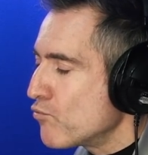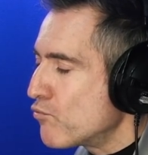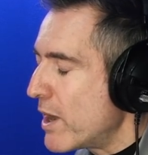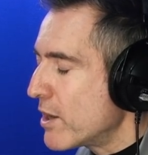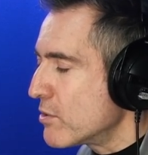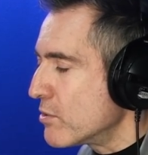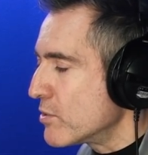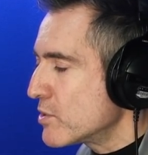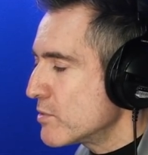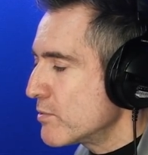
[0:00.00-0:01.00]

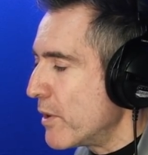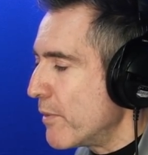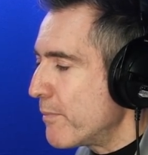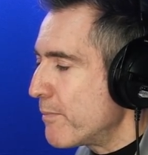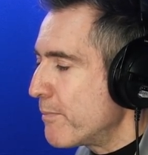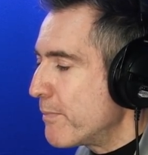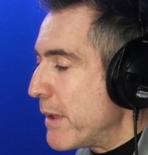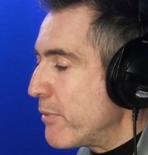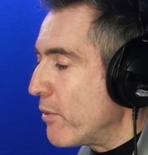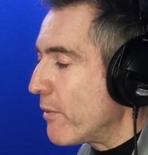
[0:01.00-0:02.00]
records that
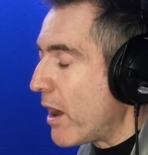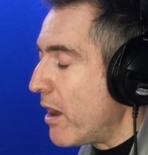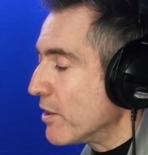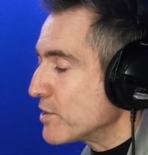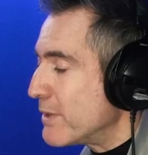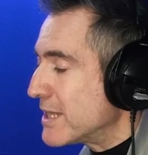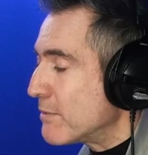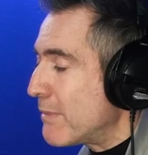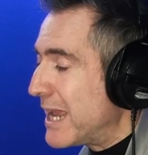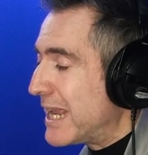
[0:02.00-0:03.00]
people asked me to
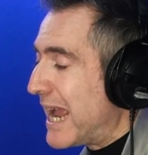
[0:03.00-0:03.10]
make,